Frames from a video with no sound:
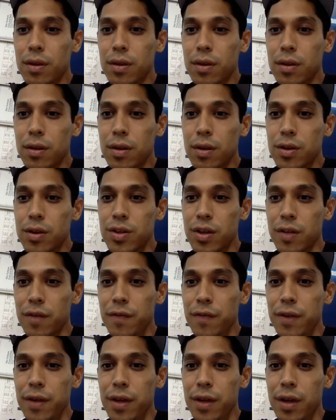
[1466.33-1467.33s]
Is there a
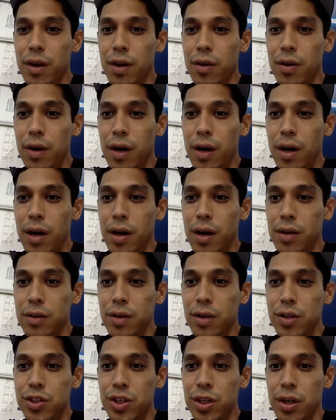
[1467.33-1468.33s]
video on
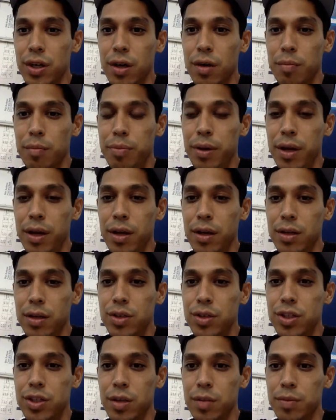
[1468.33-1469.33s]
touching up paint
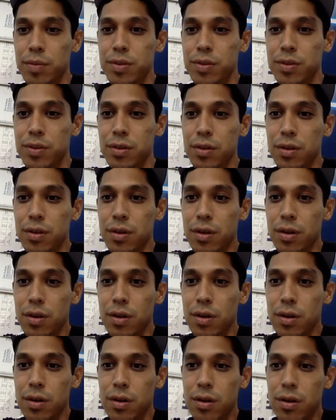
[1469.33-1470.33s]
chips?
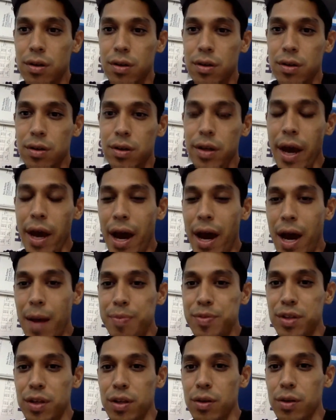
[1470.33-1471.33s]
Yeah,
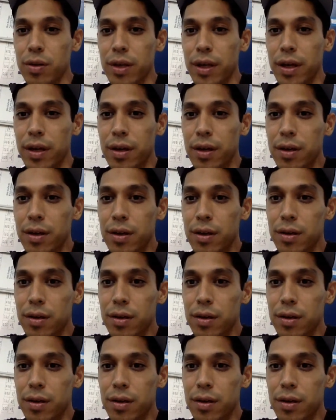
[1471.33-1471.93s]
absolutely.